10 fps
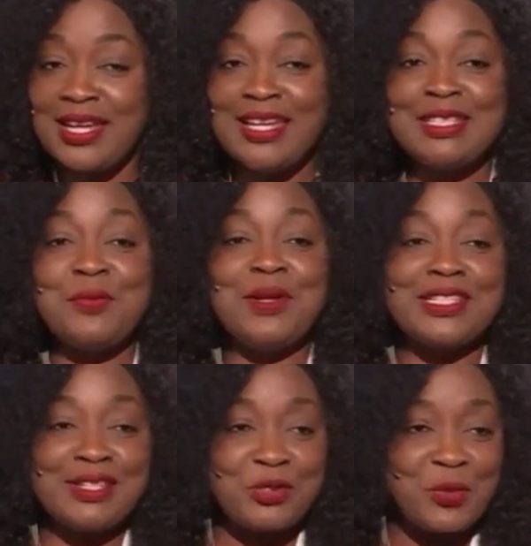she
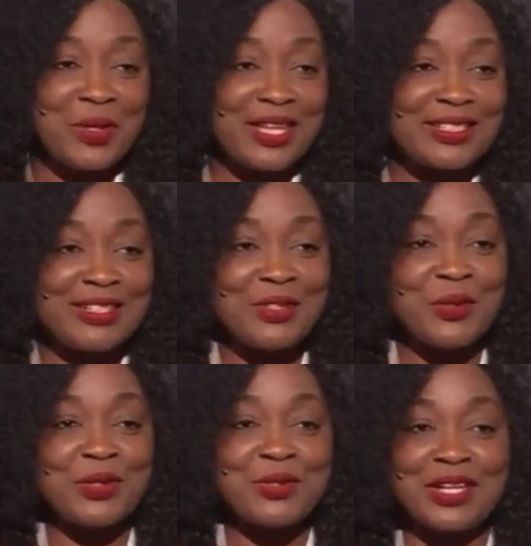mentioned to me that she's
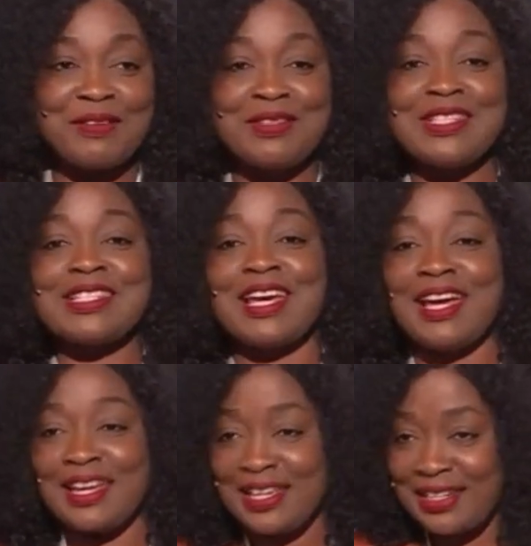going to give this
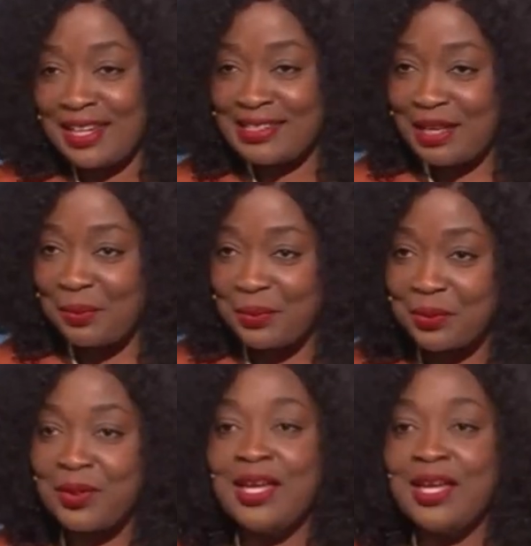kayaking example.